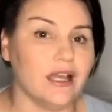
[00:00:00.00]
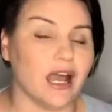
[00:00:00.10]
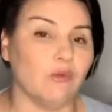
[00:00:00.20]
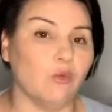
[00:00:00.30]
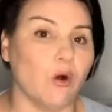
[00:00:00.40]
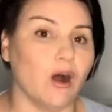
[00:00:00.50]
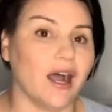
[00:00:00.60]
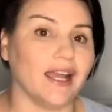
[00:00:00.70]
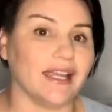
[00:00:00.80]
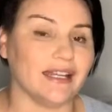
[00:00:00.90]
and
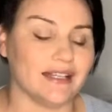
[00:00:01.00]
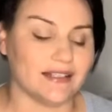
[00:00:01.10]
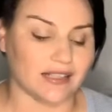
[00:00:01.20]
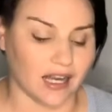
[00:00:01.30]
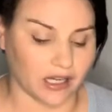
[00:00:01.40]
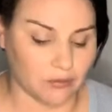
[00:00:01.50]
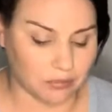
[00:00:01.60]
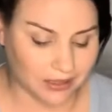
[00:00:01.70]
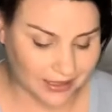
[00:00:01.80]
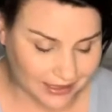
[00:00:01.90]
why it is a
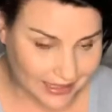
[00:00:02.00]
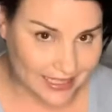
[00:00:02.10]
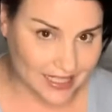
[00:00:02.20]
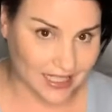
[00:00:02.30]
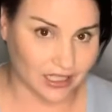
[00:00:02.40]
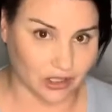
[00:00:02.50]
complete